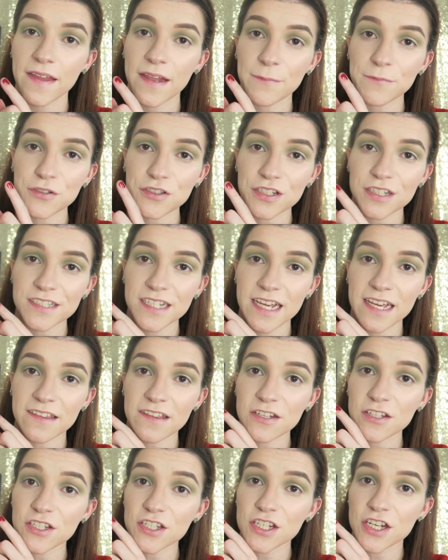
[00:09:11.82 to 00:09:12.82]
then I'm just going to take
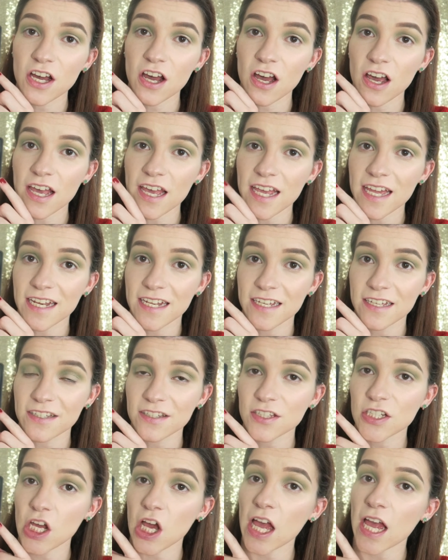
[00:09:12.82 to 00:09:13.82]
the
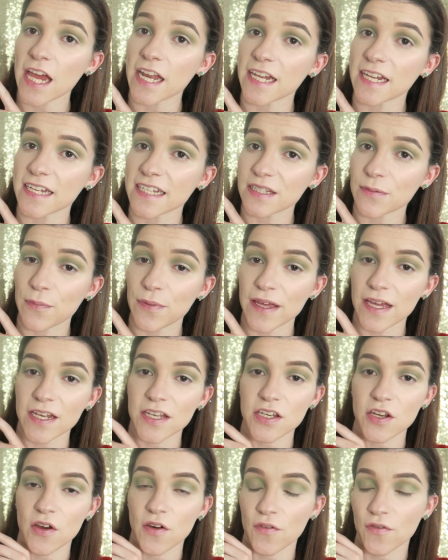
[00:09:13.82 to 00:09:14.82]
tiniest
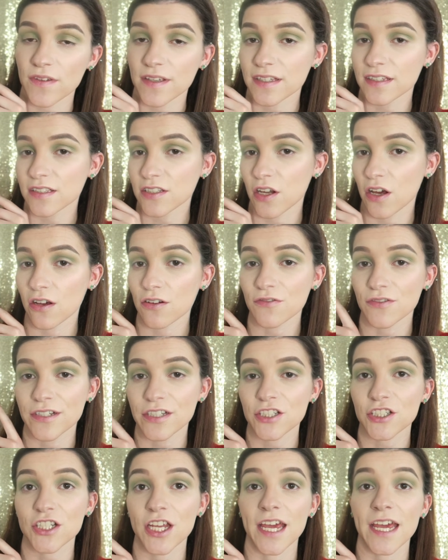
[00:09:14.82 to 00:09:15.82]
bit of this dark
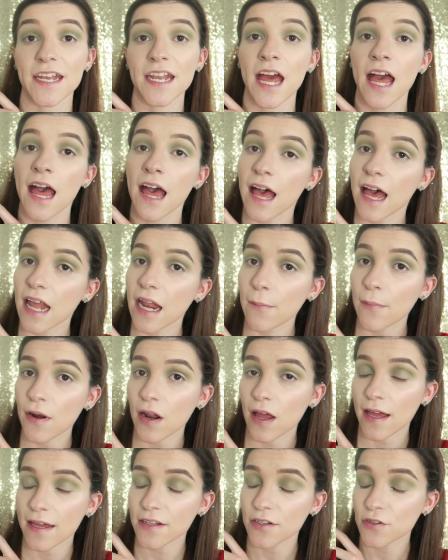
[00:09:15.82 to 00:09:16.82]
green shade and
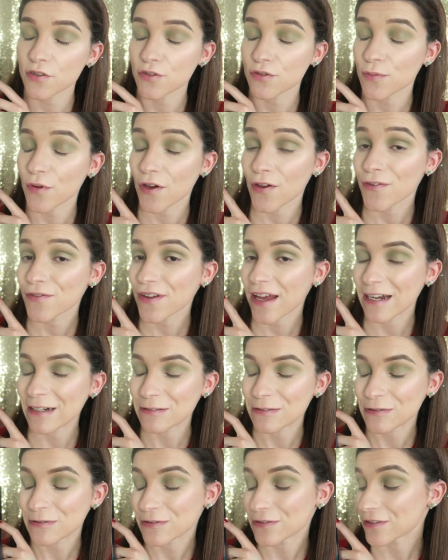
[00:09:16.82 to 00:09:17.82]
apply it to both
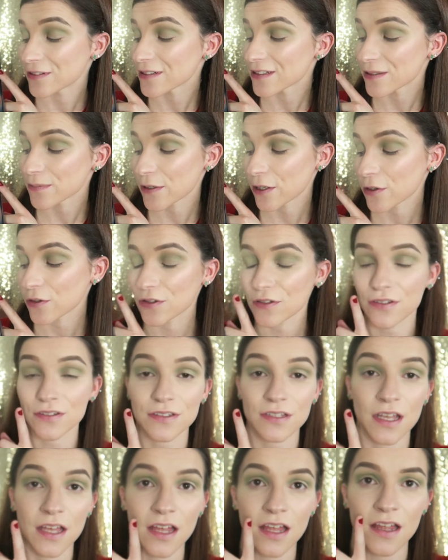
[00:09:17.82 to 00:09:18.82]
outer corners because
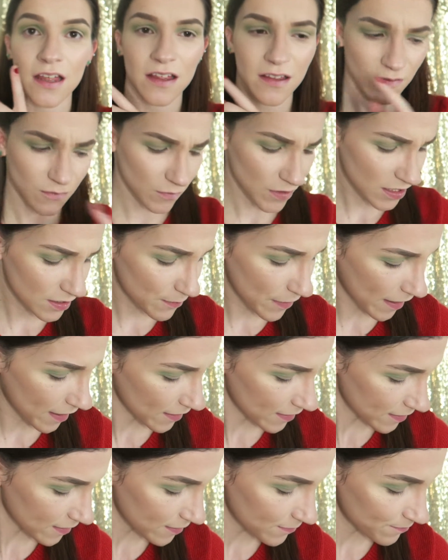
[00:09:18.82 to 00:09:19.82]
this
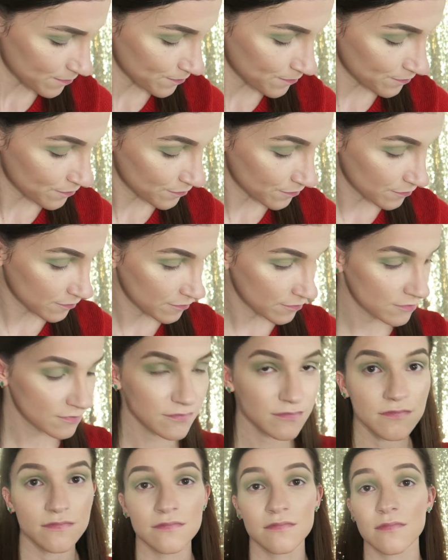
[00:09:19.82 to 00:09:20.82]
palette
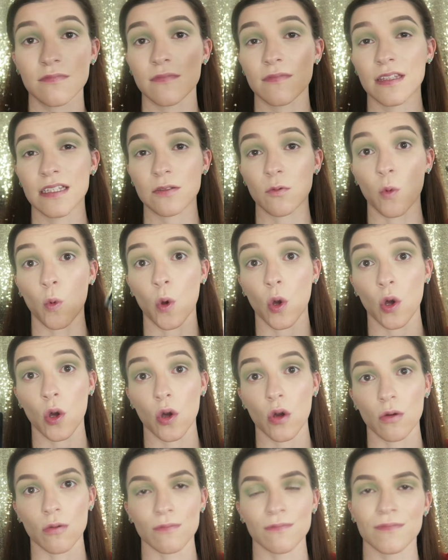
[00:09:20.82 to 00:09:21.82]
is,
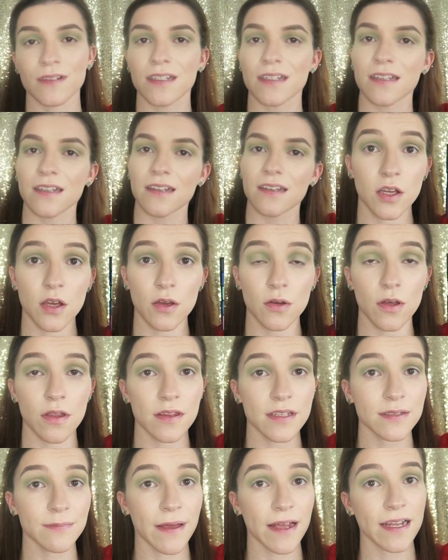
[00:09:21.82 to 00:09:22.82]
whoa. So
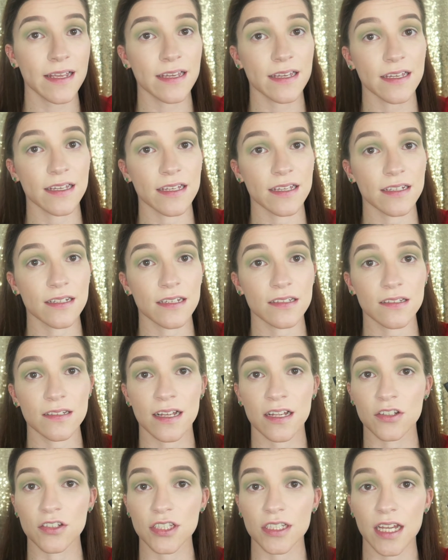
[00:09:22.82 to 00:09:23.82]
this palette here doesn't
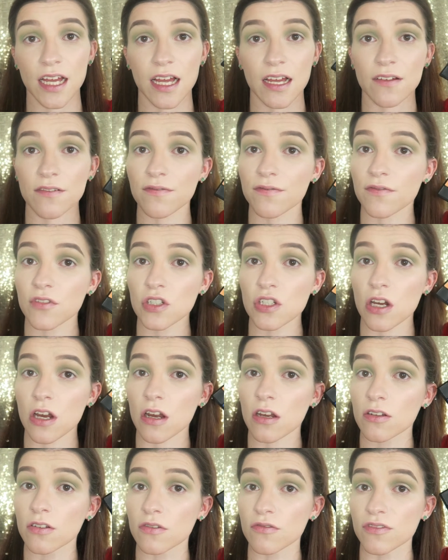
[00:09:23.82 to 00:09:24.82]
actually have
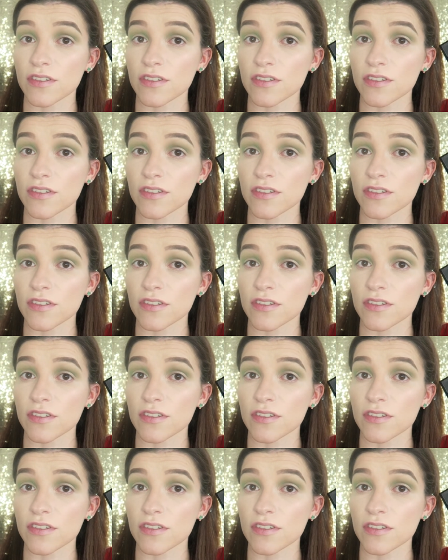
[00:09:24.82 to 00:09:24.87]
dark